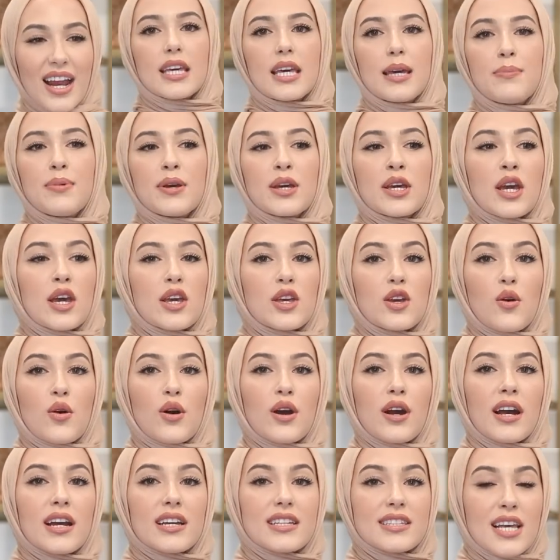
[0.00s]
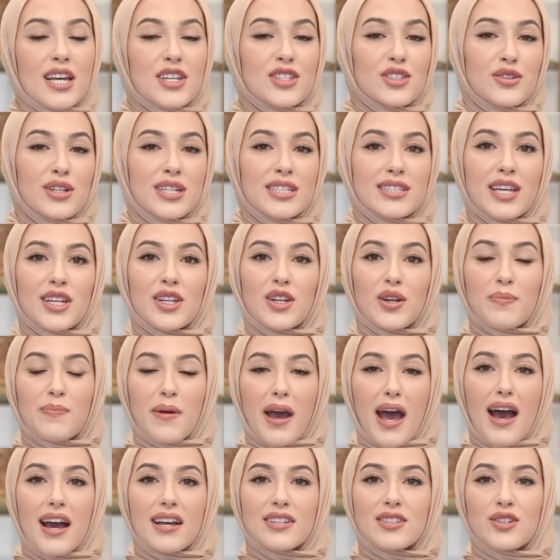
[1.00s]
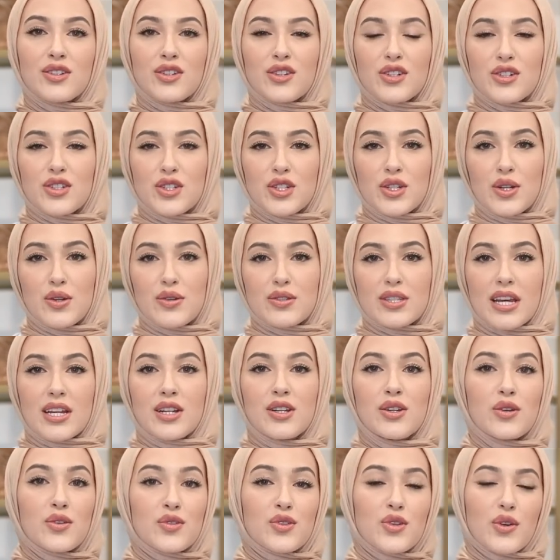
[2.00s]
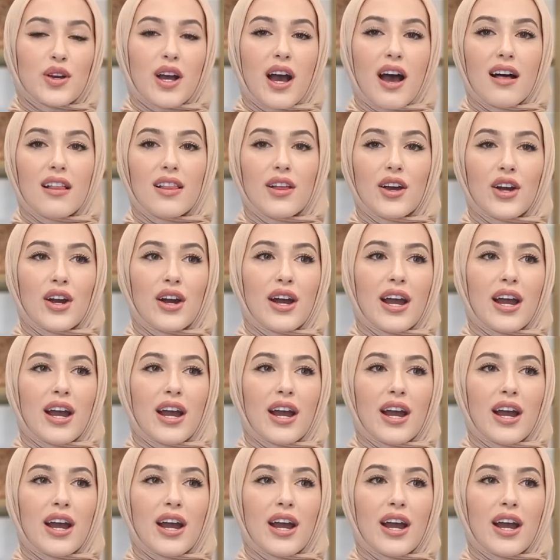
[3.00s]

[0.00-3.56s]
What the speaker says: Keeping your accessories like your bags and your shoes a neutral color